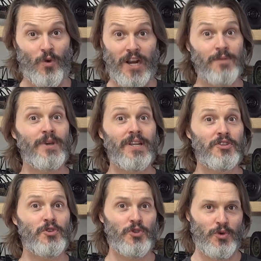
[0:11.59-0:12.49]
recommend it
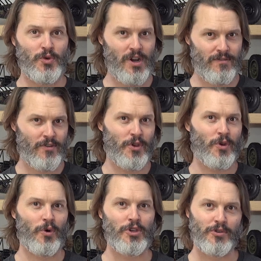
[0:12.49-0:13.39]
to you for
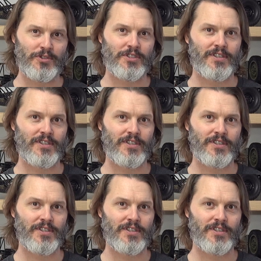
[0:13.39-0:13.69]
your use.